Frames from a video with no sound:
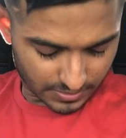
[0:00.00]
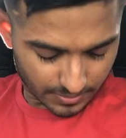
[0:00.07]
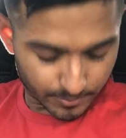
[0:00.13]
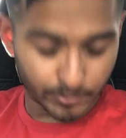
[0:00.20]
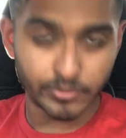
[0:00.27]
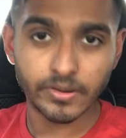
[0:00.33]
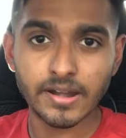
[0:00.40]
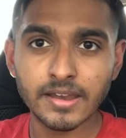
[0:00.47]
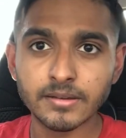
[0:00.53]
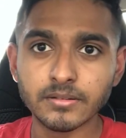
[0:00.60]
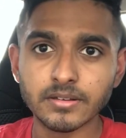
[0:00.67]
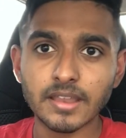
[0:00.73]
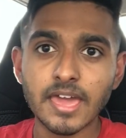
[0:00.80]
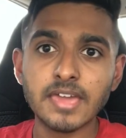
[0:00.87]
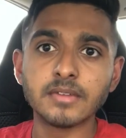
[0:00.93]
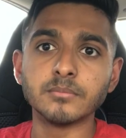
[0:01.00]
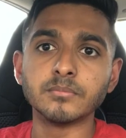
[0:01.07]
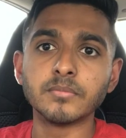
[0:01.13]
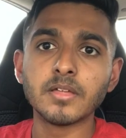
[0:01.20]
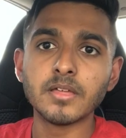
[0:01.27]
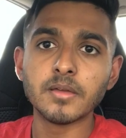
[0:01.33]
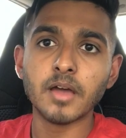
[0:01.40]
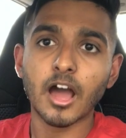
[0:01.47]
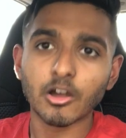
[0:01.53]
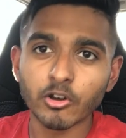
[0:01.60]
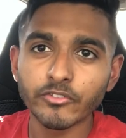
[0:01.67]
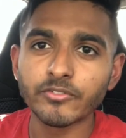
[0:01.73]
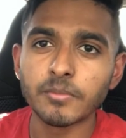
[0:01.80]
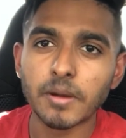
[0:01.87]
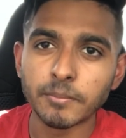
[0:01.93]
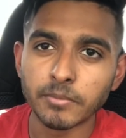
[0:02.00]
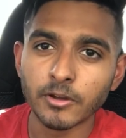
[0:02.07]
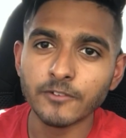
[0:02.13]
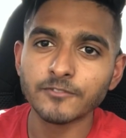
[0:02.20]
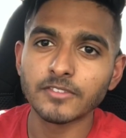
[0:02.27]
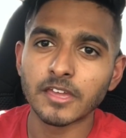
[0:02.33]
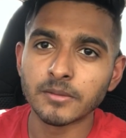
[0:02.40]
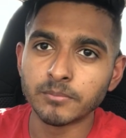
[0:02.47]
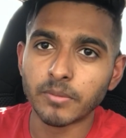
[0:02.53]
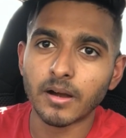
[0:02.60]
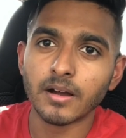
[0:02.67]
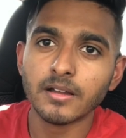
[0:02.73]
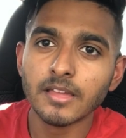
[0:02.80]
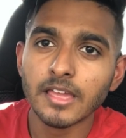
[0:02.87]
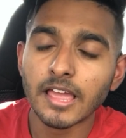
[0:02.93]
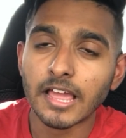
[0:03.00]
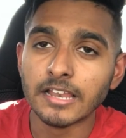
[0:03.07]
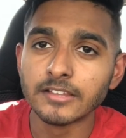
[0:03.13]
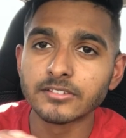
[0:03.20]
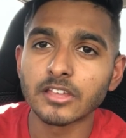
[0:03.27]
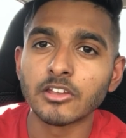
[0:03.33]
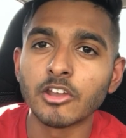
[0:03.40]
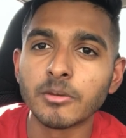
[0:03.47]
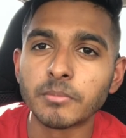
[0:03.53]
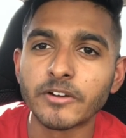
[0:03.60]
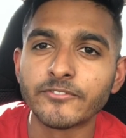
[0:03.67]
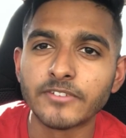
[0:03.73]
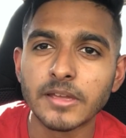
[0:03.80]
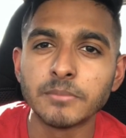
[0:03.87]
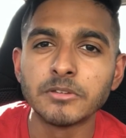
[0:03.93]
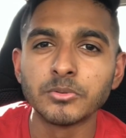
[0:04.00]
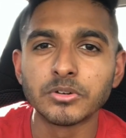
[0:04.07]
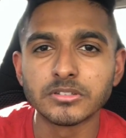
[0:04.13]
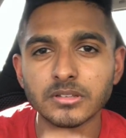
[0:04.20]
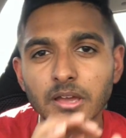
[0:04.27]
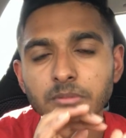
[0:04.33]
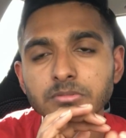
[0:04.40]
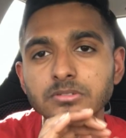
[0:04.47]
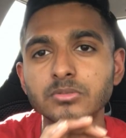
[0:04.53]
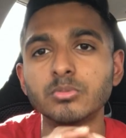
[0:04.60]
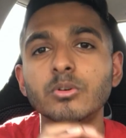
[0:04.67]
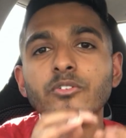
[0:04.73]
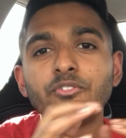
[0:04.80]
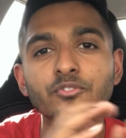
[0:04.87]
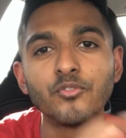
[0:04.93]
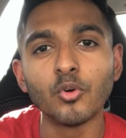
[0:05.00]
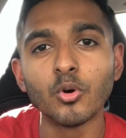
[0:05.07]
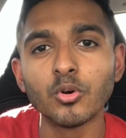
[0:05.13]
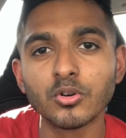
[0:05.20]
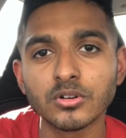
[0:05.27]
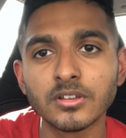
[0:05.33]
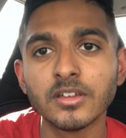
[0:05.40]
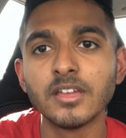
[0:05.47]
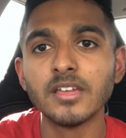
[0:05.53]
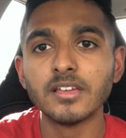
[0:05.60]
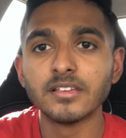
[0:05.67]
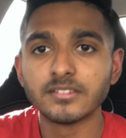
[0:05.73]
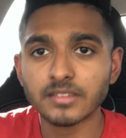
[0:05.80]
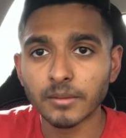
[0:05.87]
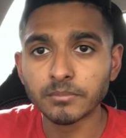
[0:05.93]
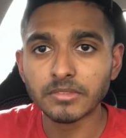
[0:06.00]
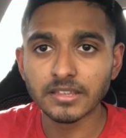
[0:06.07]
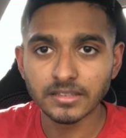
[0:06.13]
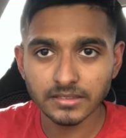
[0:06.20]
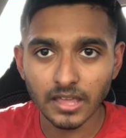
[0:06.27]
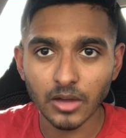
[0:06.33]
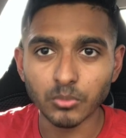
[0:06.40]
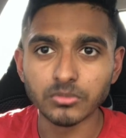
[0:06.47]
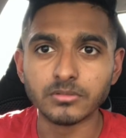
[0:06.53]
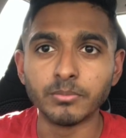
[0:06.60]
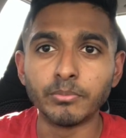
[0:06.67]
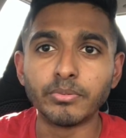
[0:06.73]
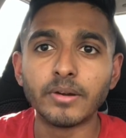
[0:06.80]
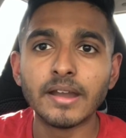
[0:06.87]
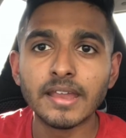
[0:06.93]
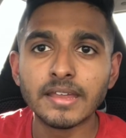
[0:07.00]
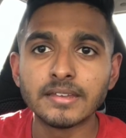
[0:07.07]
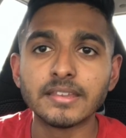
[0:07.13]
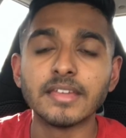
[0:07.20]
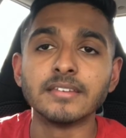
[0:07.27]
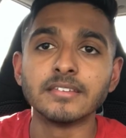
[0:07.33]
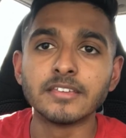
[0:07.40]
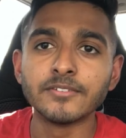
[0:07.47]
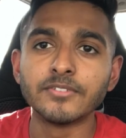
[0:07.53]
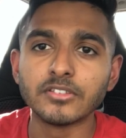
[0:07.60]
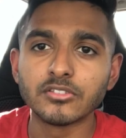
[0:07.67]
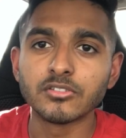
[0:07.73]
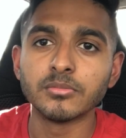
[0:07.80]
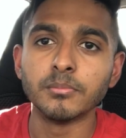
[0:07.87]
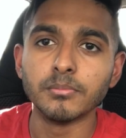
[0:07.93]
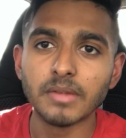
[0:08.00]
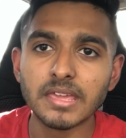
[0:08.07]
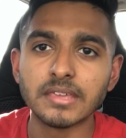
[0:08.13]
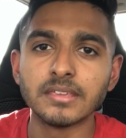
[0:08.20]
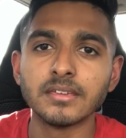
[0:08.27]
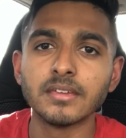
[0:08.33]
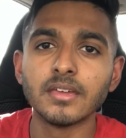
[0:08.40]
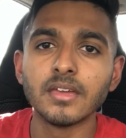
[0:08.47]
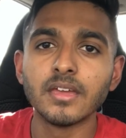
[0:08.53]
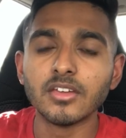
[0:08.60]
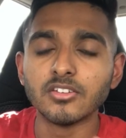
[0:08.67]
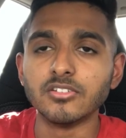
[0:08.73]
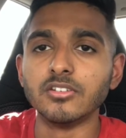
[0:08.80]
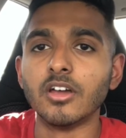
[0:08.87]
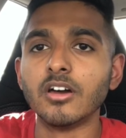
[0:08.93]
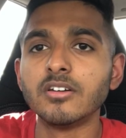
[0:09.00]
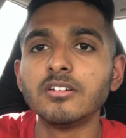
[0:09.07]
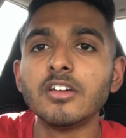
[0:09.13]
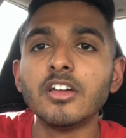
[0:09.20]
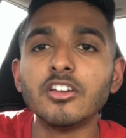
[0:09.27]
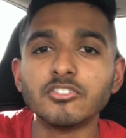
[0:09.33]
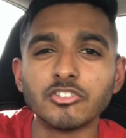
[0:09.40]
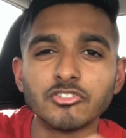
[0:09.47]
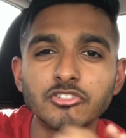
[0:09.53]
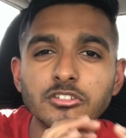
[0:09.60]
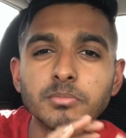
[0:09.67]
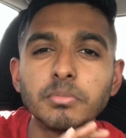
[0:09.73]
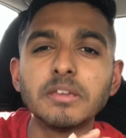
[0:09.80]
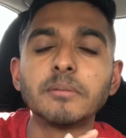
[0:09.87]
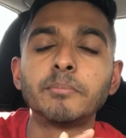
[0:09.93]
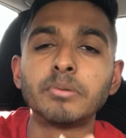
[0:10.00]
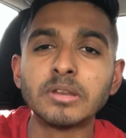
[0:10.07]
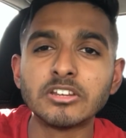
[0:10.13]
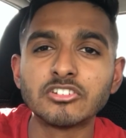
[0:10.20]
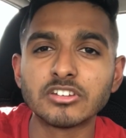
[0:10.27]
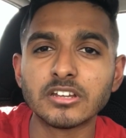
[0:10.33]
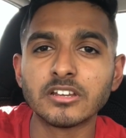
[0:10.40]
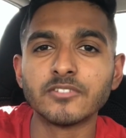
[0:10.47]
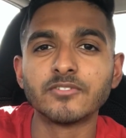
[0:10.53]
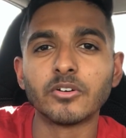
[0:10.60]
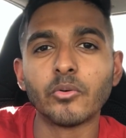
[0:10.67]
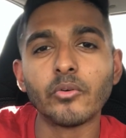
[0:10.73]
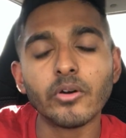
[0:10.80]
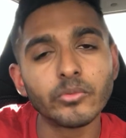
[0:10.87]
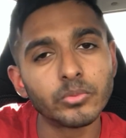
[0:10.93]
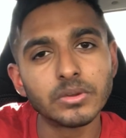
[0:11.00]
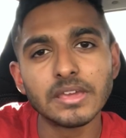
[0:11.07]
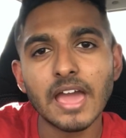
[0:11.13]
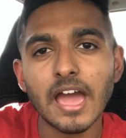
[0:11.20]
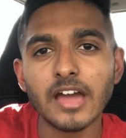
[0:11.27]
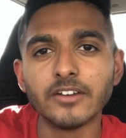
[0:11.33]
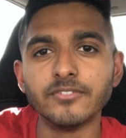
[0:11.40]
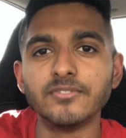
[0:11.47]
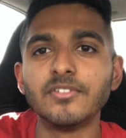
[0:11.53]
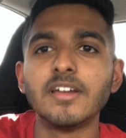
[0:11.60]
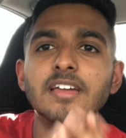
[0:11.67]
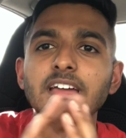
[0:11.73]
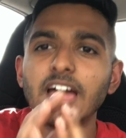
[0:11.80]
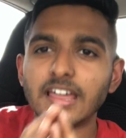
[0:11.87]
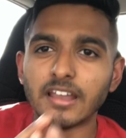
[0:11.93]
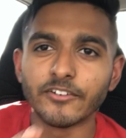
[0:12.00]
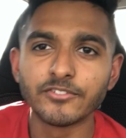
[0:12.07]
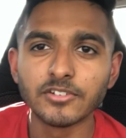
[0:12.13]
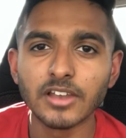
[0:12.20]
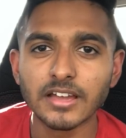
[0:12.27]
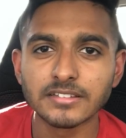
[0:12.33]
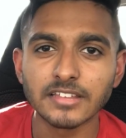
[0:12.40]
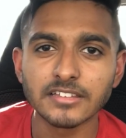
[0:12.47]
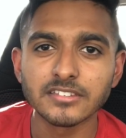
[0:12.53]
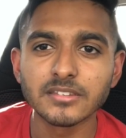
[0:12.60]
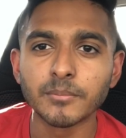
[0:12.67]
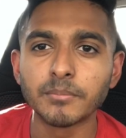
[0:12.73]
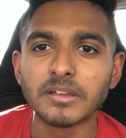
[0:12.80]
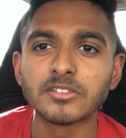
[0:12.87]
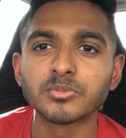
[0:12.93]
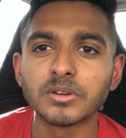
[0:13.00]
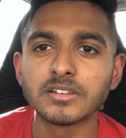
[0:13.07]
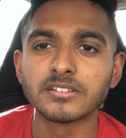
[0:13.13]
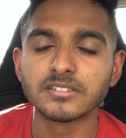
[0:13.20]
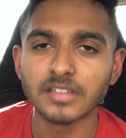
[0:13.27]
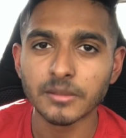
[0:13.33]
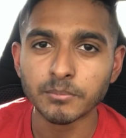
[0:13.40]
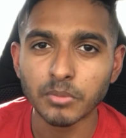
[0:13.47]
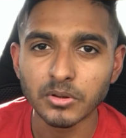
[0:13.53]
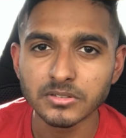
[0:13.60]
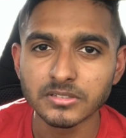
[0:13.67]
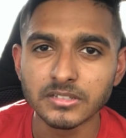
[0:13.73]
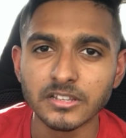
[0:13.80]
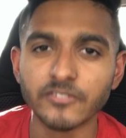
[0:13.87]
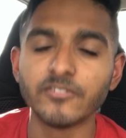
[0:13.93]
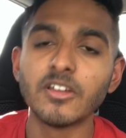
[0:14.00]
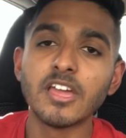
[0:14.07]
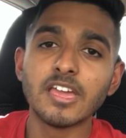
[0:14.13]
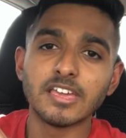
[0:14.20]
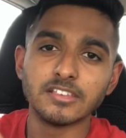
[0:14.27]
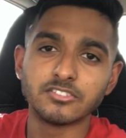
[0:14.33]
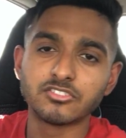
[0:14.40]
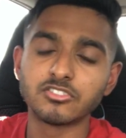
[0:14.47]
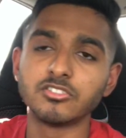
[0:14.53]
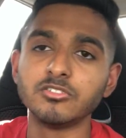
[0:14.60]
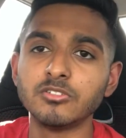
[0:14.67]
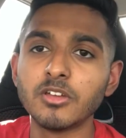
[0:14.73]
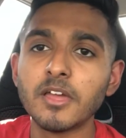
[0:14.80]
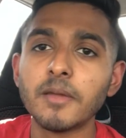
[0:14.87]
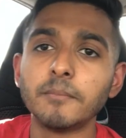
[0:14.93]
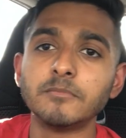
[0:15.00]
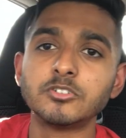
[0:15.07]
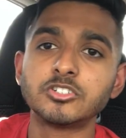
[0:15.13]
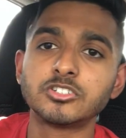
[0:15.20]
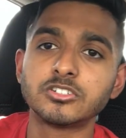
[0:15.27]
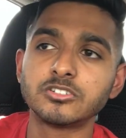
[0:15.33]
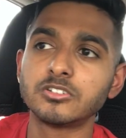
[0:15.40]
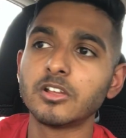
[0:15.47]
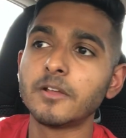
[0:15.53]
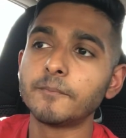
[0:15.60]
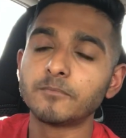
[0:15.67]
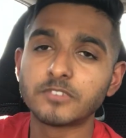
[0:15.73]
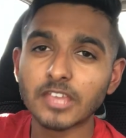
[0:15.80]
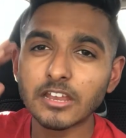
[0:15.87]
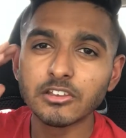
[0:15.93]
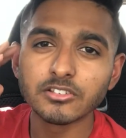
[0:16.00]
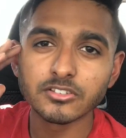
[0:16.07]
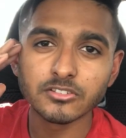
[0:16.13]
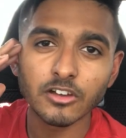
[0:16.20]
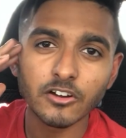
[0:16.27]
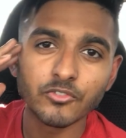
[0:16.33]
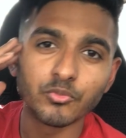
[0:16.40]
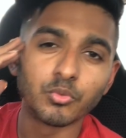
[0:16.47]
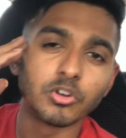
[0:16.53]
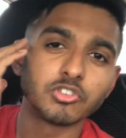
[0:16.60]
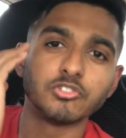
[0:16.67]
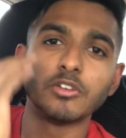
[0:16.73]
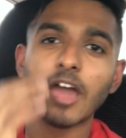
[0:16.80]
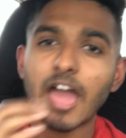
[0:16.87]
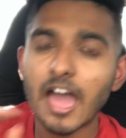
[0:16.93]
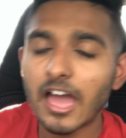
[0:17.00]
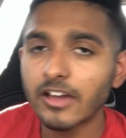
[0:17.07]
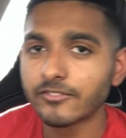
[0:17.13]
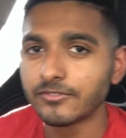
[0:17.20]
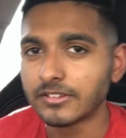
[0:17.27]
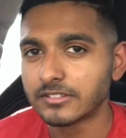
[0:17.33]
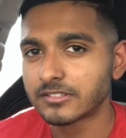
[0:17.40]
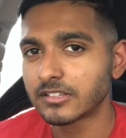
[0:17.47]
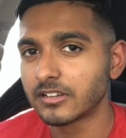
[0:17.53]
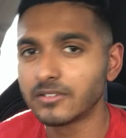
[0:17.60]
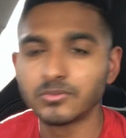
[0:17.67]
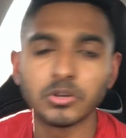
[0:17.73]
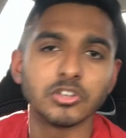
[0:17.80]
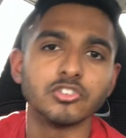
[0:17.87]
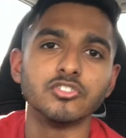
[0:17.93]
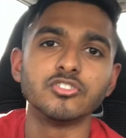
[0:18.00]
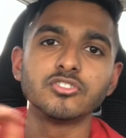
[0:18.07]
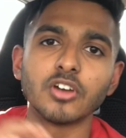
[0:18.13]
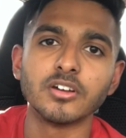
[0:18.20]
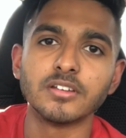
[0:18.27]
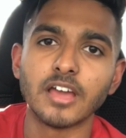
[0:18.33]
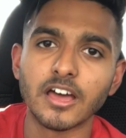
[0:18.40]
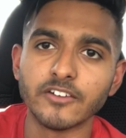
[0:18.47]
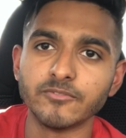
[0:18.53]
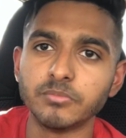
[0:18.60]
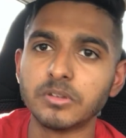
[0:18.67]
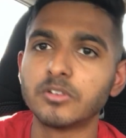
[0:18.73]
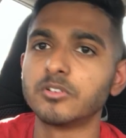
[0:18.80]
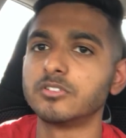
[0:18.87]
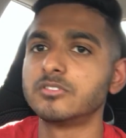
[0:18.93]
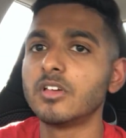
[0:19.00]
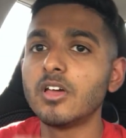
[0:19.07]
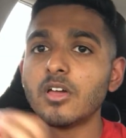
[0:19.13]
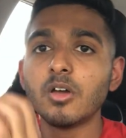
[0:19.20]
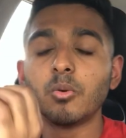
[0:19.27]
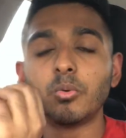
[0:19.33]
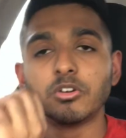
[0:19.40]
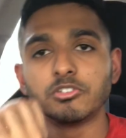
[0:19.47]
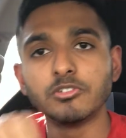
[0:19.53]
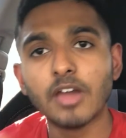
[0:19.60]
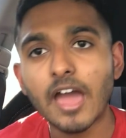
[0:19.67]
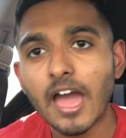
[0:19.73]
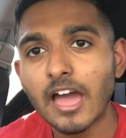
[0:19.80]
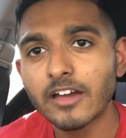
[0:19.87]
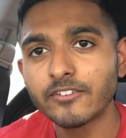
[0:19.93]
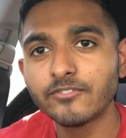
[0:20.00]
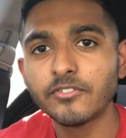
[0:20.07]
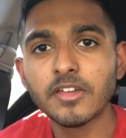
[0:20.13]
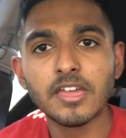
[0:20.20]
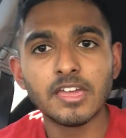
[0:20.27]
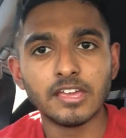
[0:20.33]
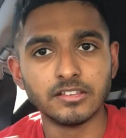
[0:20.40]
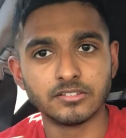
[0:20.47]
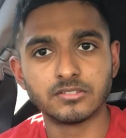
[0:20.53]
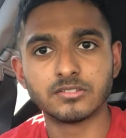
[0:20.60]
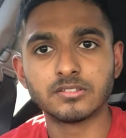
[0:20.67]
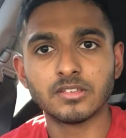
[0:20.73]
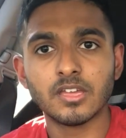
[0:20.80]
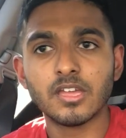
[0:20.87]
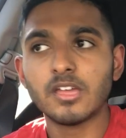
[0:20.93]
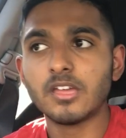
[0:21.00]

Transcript: a brand name I got for my birthday, but at least I know my family was able to afford something that was brand and give it to me, you know? So just be appreciative of what we have, and I feel like that's the best way to stay positive, is to shh, say to yourself what you have instead of what you don't have, because what you have is